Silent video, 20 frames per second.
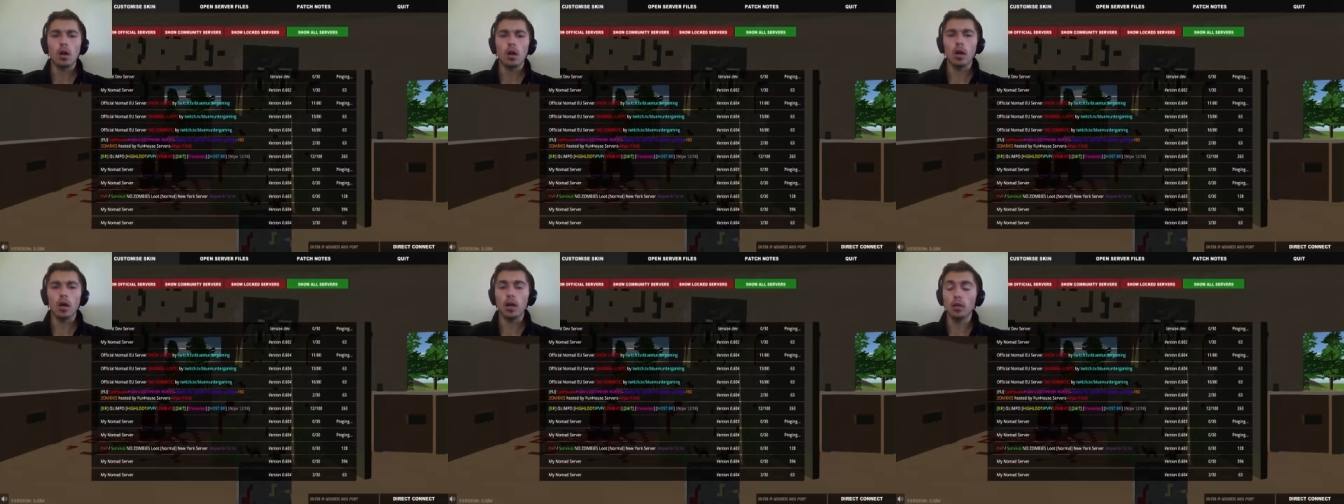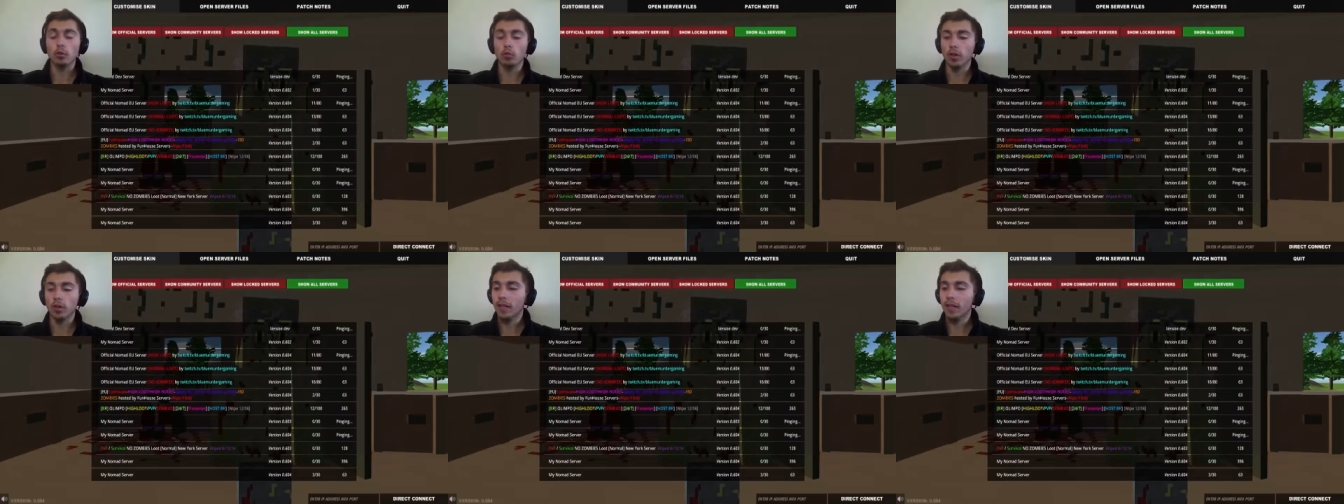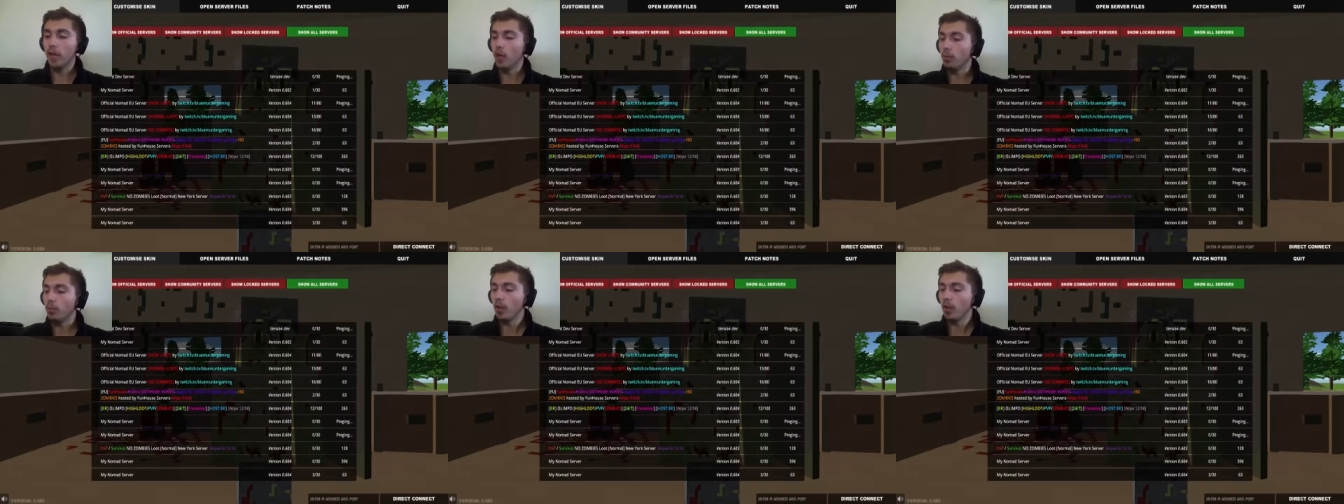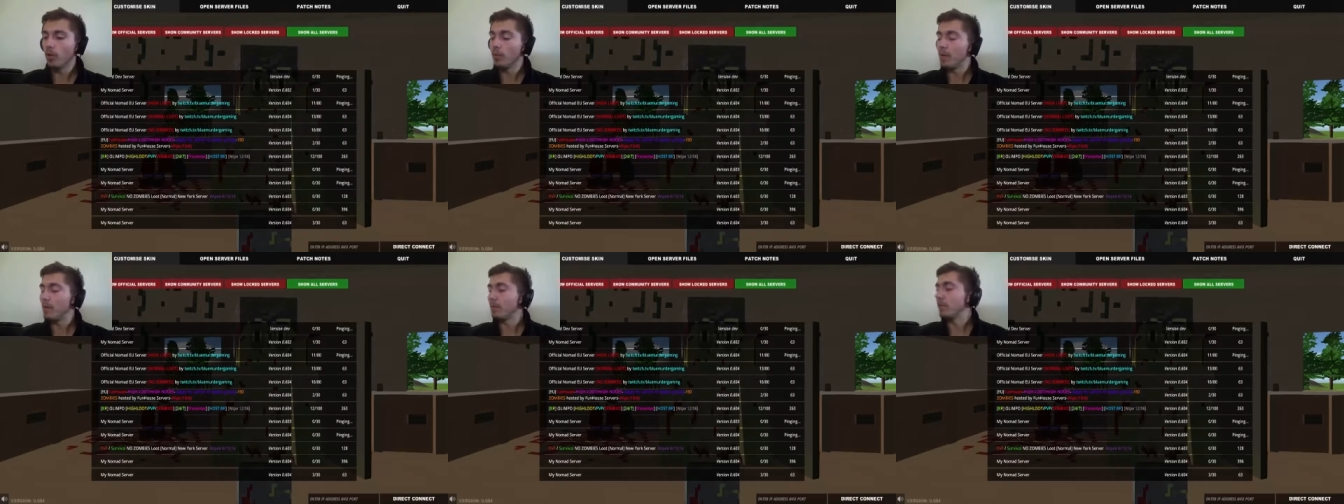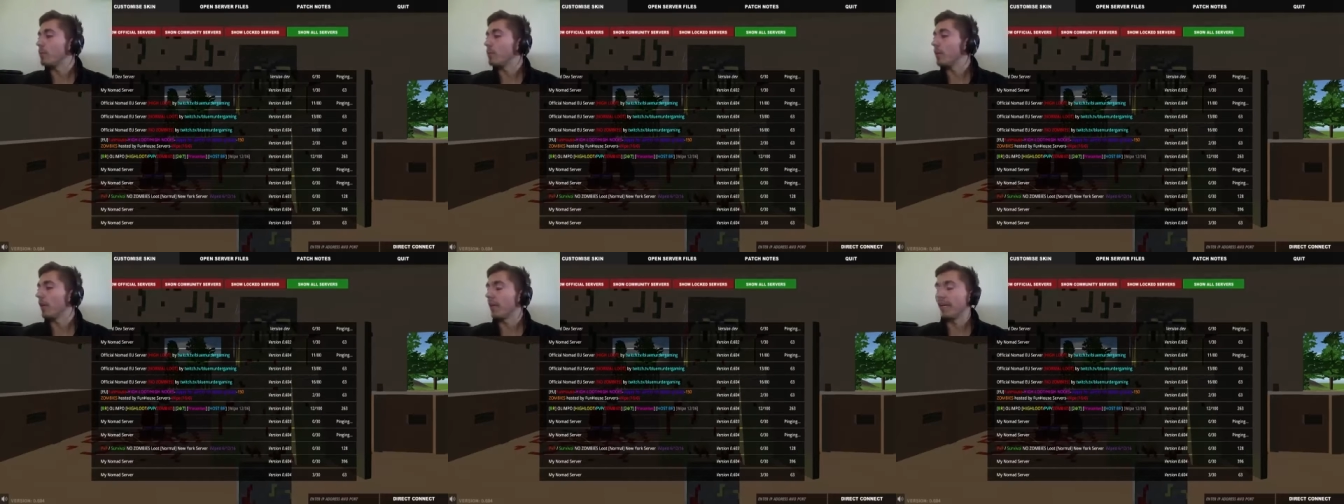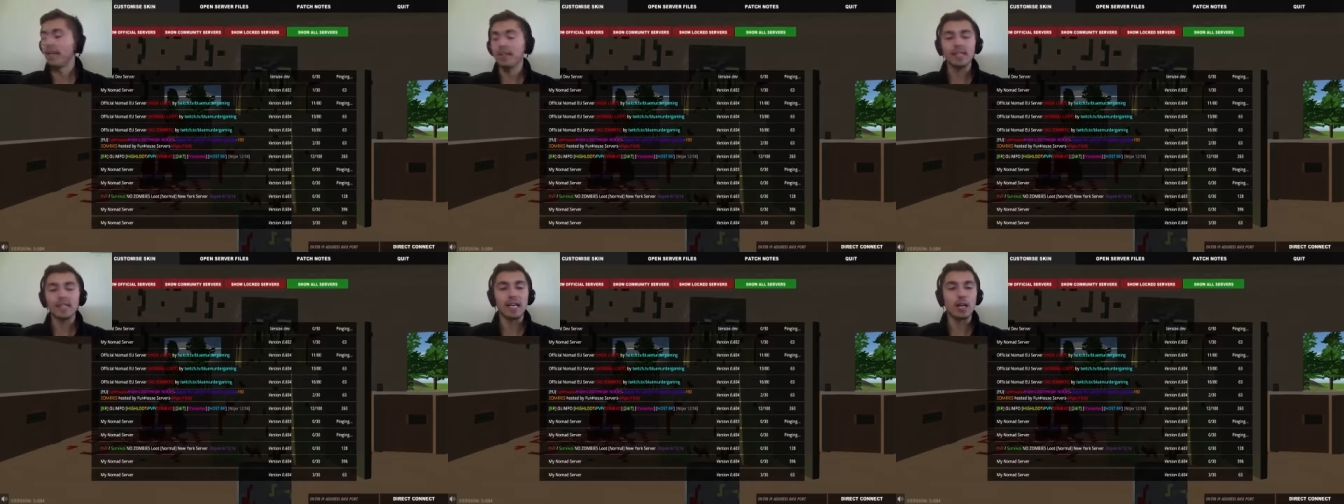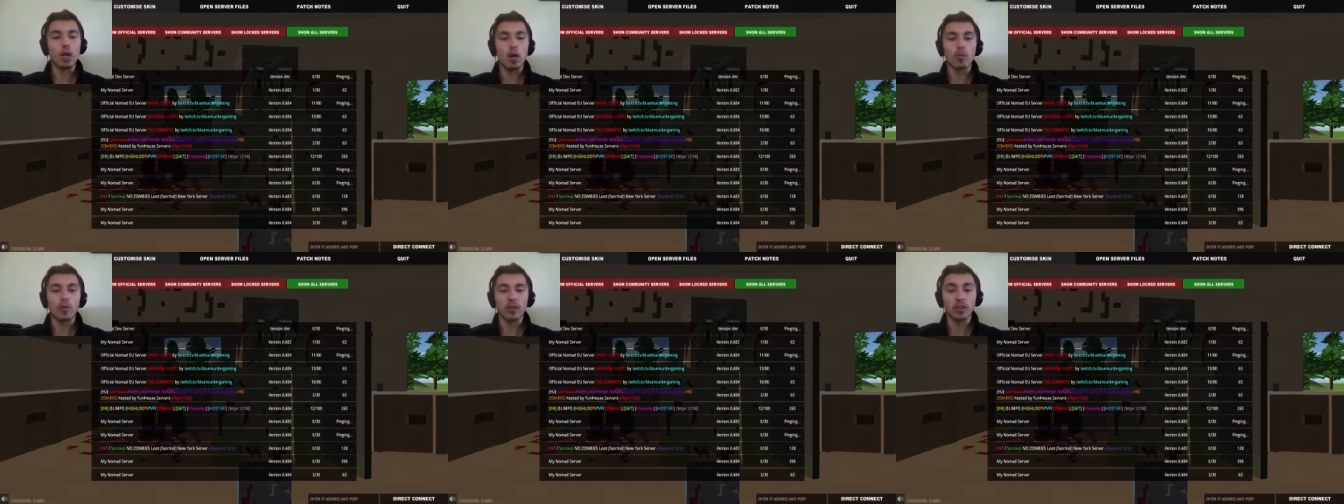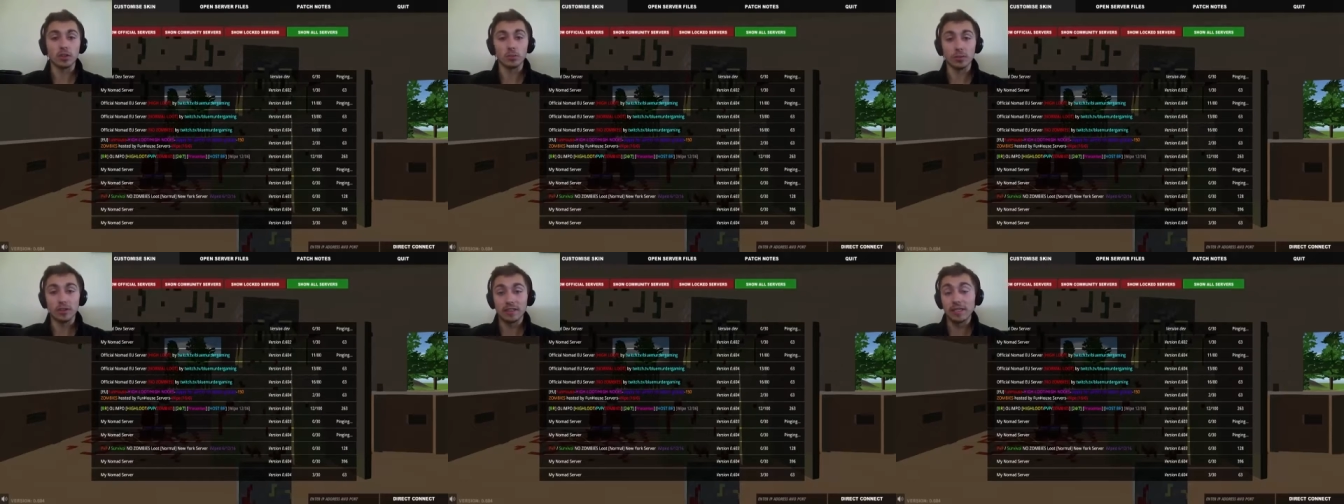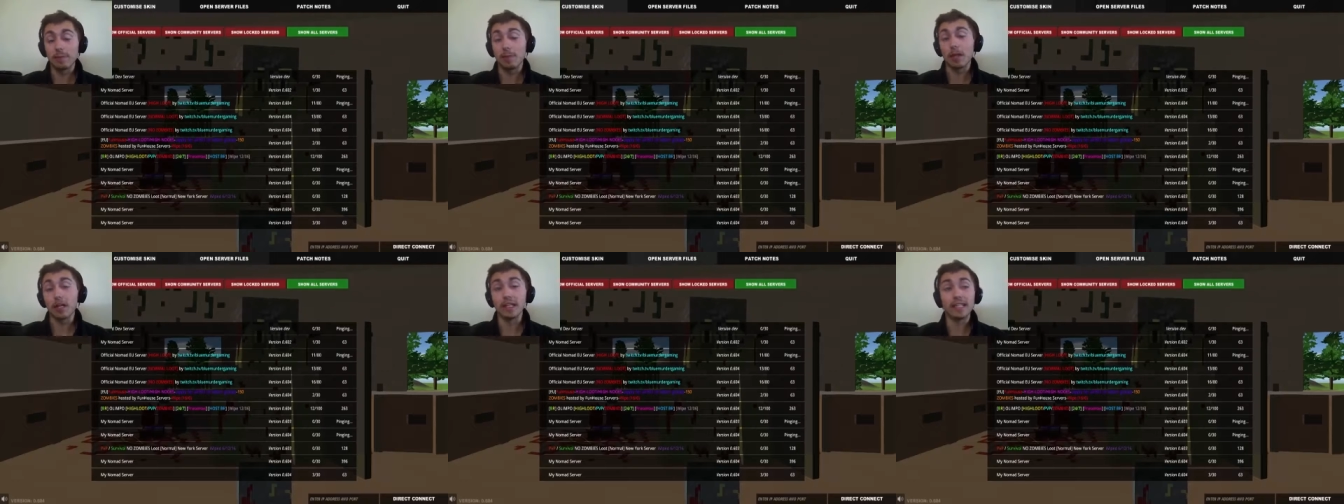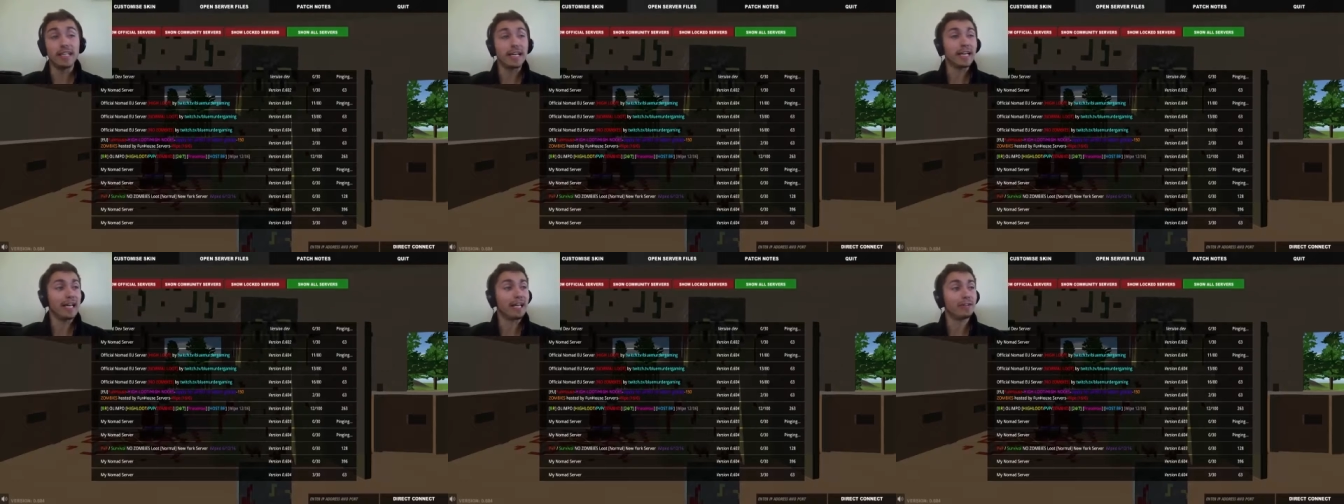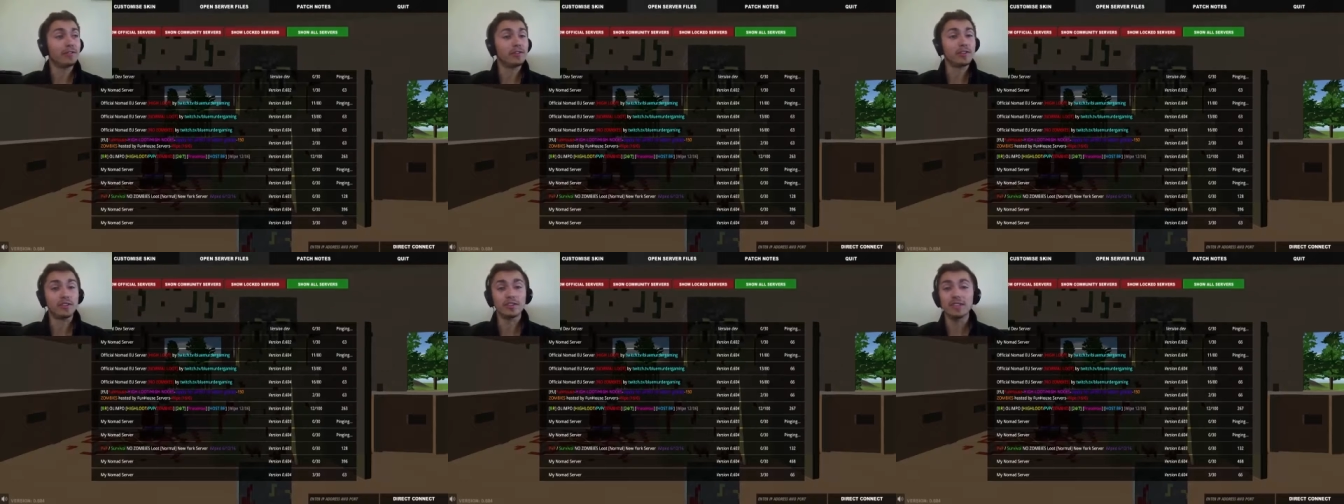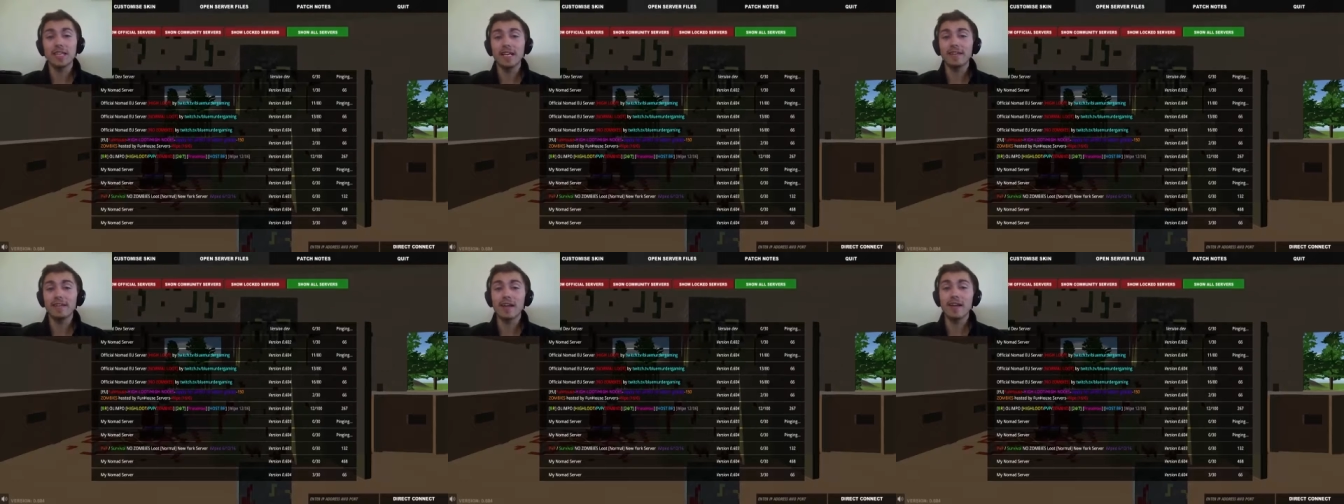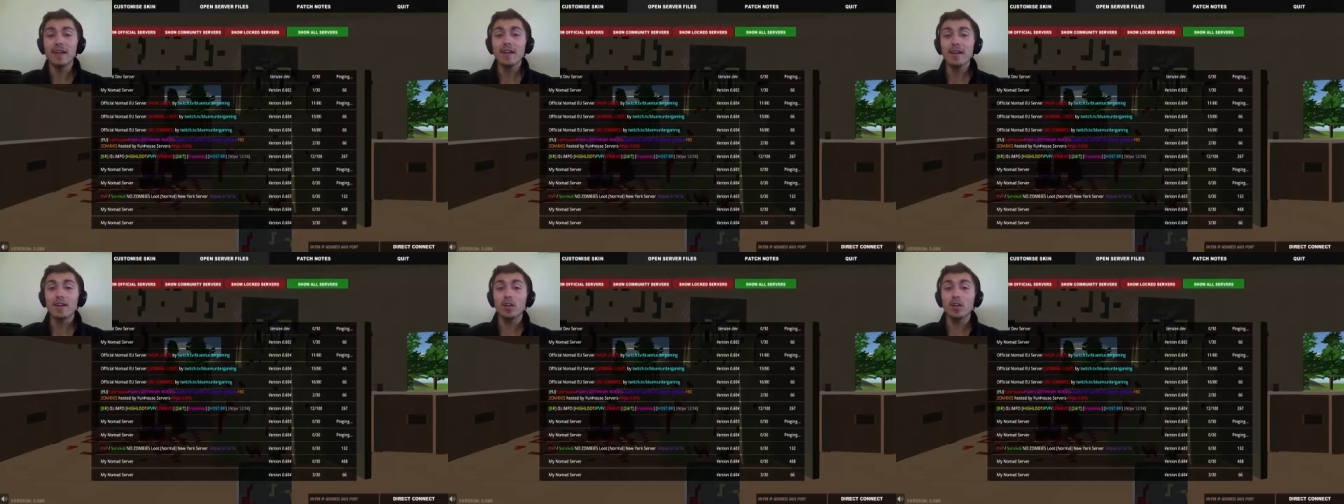I really hope I remember to put it in there, otherwise I'm going to seem like a dickhead for just saying that.